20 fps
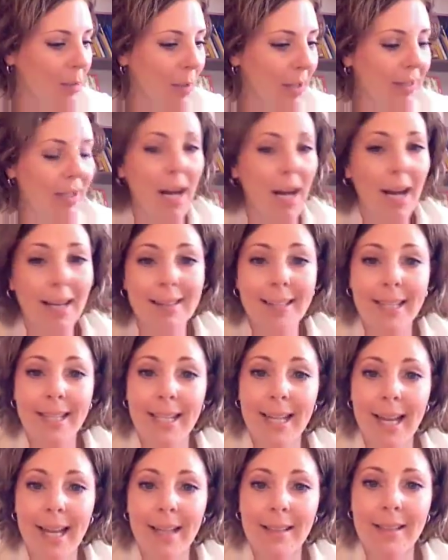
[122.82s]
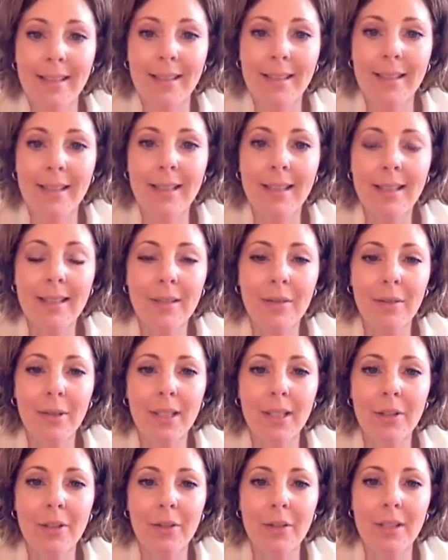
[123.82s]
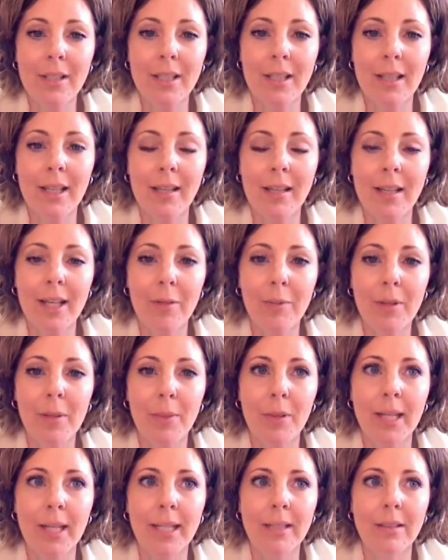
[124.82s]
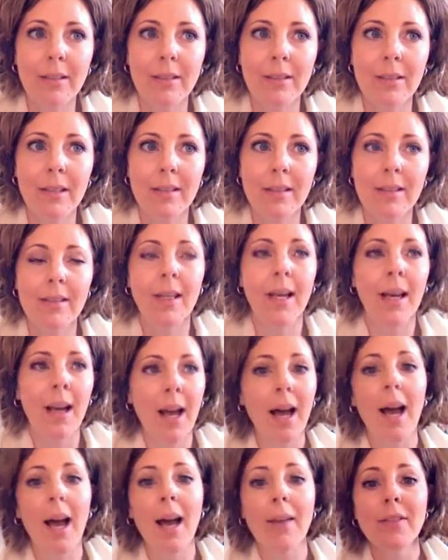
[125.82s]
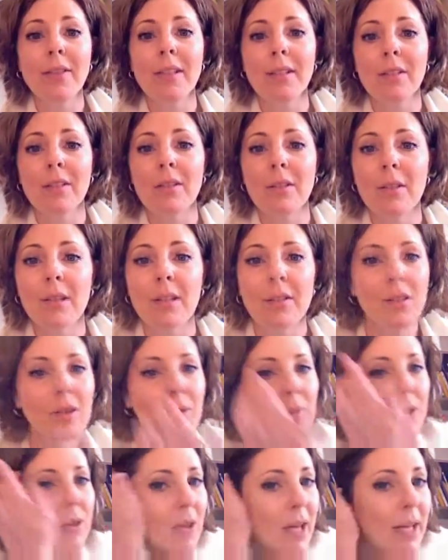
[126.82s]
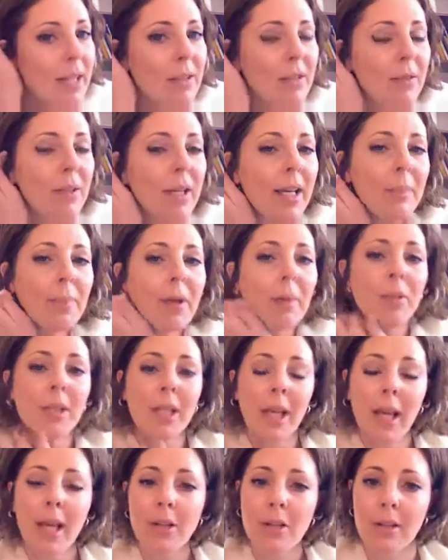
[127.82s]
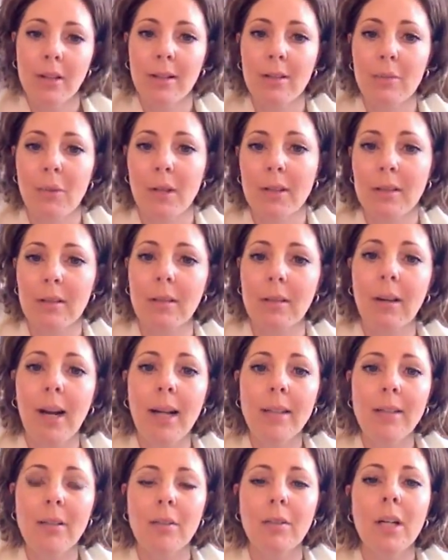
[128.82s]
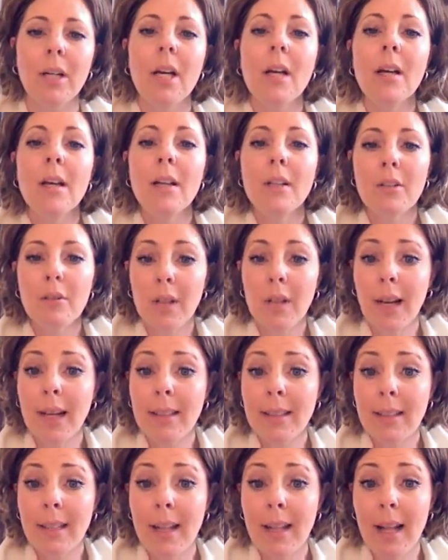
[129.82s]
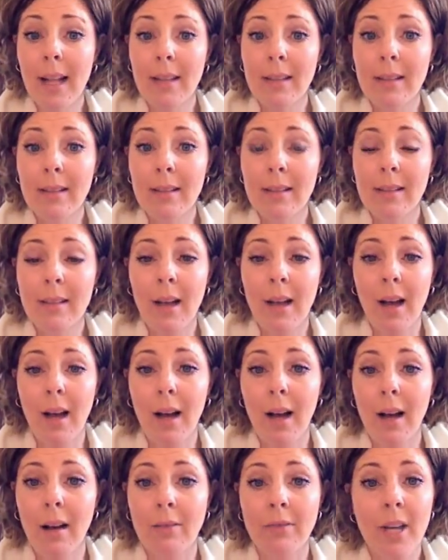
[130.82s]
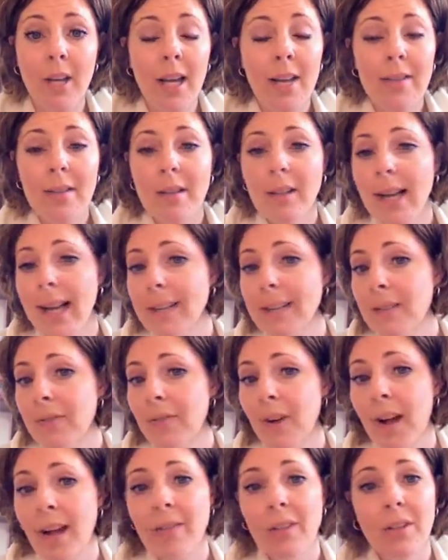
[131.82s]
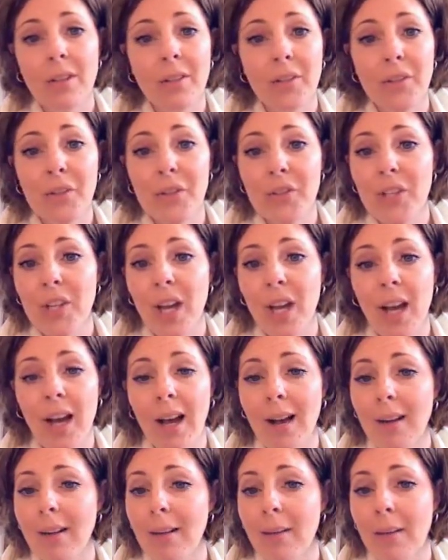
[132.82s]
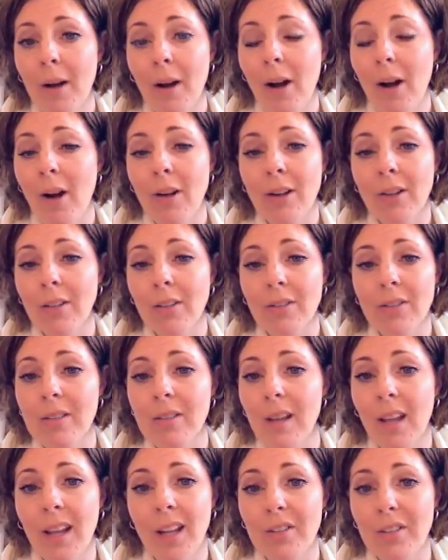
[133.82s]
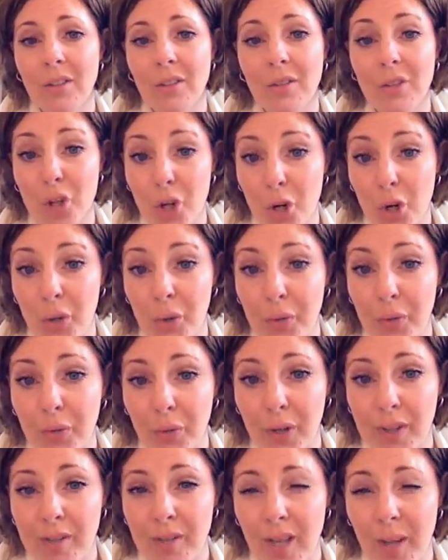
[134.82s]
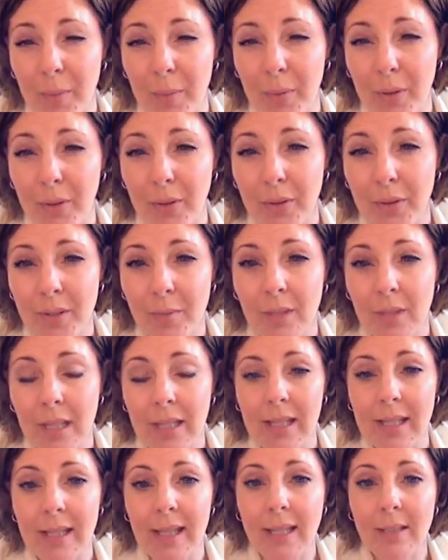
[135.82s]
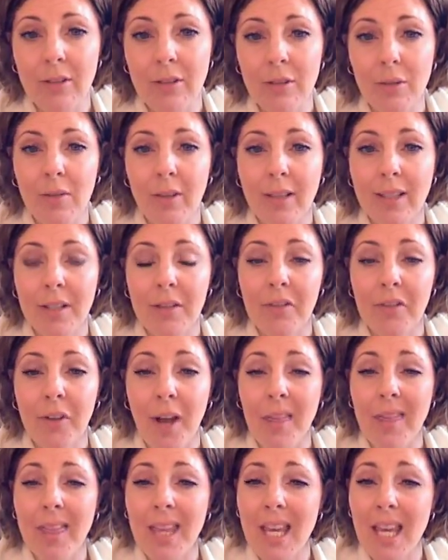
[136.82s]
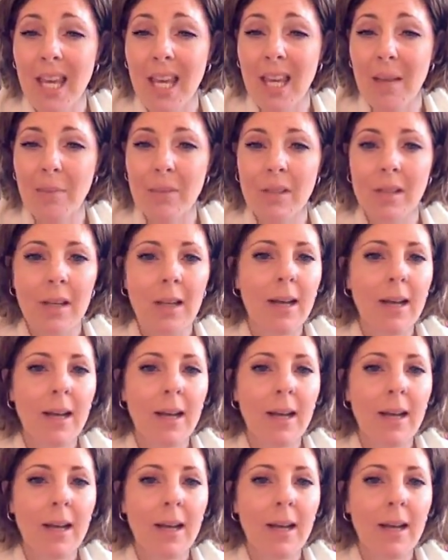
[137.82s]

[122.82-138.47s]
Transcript: about is content analysis, and this is a really interesting thing. A lot of people like to do this. I've seen students who are trying to get publications while still in grad school do a content analysis of the last 5 years articles in a certain journal, for example, or something like that, to sort of identify themes,